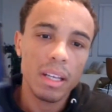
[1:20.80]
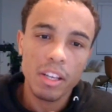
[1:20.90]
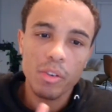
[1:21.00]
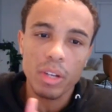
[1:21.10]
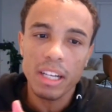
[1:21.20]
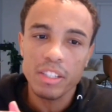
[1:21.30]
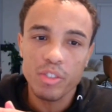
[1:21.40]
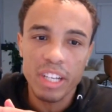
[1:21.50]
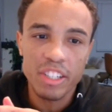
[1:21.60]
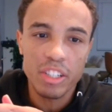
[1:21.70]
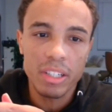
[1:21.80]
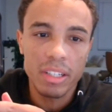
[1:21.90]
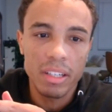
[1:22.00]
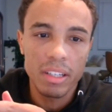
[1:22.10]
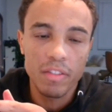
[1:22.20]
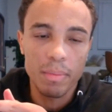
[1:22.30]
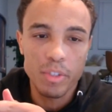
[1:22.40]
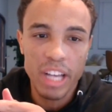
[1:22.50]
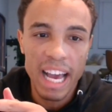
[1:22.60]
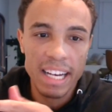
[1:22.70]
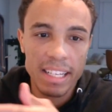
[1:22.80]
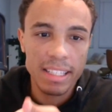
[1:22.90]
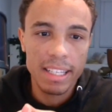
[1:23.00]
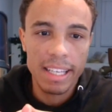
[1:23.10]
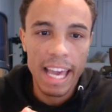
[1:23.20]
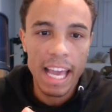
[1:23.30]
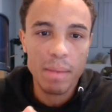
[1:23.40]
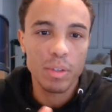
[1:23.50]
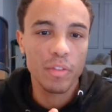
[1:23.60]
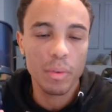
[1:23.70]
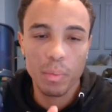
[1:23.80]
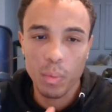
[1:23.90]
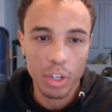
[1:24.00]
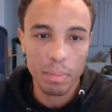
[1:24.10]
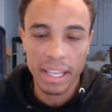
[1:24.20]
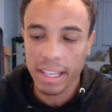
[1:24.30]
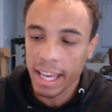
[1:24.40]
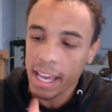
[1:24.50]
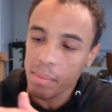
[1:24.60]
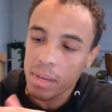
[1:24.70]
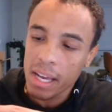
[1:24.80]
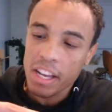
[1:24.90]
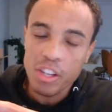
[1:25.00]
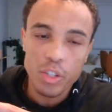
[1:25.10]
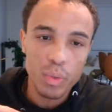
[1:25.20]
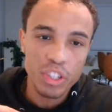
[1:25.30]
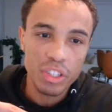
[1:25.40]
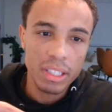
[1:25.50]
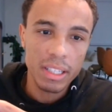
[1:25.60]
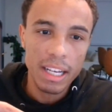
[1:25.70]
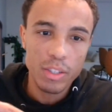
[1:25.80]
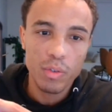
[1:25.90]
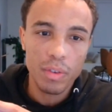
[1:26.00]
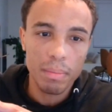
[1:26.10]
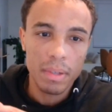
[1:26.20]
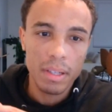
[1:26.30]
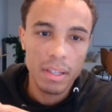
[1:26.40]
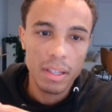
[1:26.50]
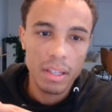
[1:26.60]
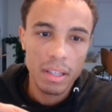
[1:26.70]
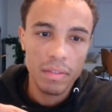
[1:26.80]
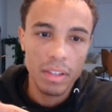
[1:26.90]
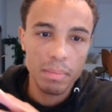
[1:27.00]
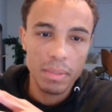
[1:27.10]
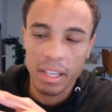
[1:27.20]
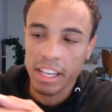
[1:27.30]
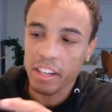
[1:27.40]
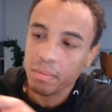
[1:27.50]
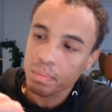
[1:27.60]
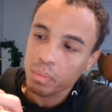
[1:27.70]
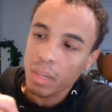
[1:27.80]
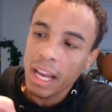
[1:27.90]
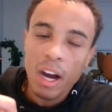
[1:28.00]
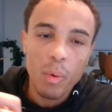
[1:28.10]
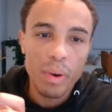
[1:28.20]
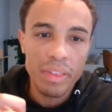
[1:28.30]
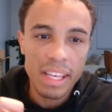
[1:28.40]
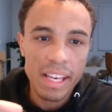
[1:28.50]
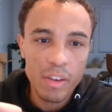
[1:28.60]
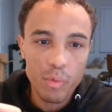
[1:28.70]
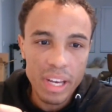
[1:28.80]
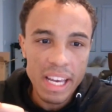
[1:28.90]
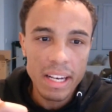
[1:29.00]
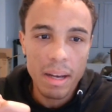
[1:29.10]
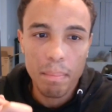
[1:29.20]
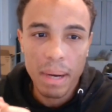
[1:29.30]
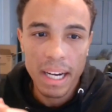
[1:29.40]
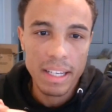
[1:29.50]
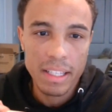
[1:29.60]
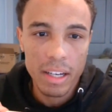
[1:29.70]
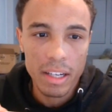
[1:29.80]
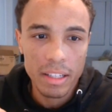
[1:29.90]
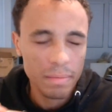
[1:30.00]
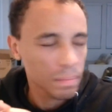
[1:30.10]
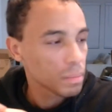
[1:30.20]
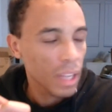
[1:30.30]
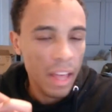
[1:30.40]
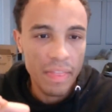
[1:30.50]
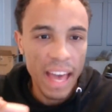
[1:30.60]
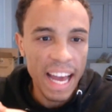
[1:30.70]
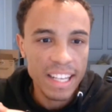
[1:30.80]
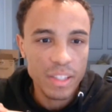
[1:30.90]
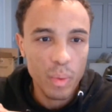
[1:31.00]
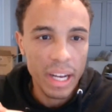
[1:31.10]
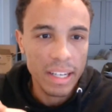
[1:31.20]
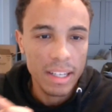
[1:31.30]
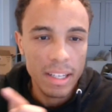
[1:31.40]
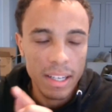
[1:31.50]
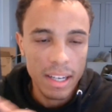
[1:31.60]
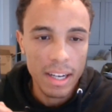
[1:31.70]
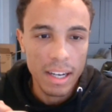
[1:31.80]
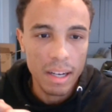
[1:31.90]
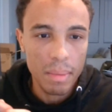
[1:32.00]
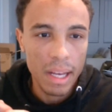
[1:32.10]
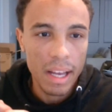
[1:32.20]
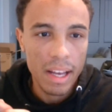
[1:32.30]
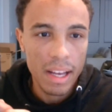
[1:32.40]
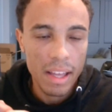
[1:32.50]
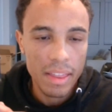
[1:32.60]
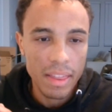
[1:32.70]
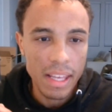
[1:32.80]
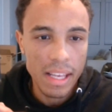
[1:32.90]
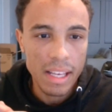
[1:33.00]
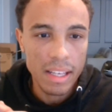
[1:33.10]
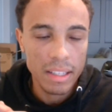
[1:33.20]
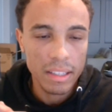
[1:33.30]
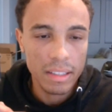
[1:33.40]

You can also change it from chat to games. So when you're playing a game, you switch this nozzle from flip to here. When the green button is on, that is when the